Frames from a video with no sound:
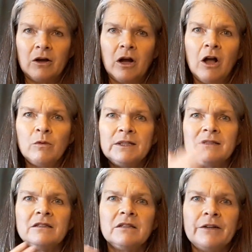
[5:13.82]
always
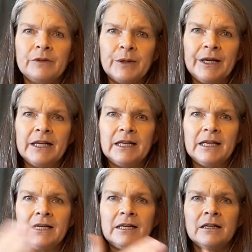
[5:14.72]
delivering
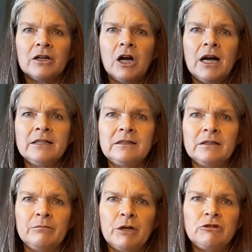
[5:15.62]
in
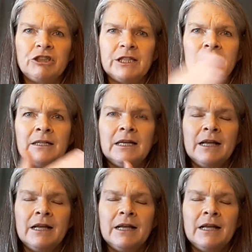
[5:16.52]
constant motion